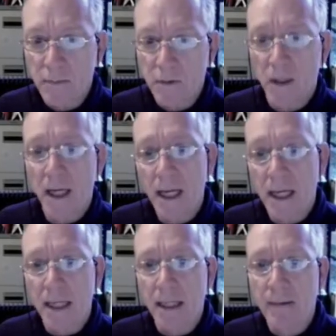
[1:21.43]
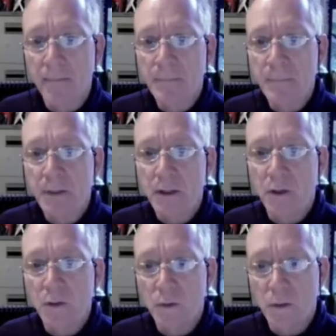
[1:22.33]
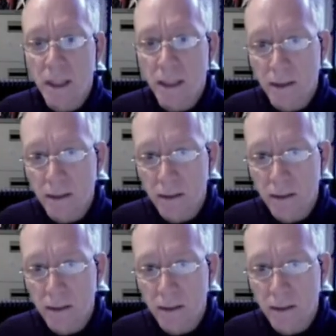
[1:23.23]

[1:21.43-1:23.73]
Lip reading: okay, you can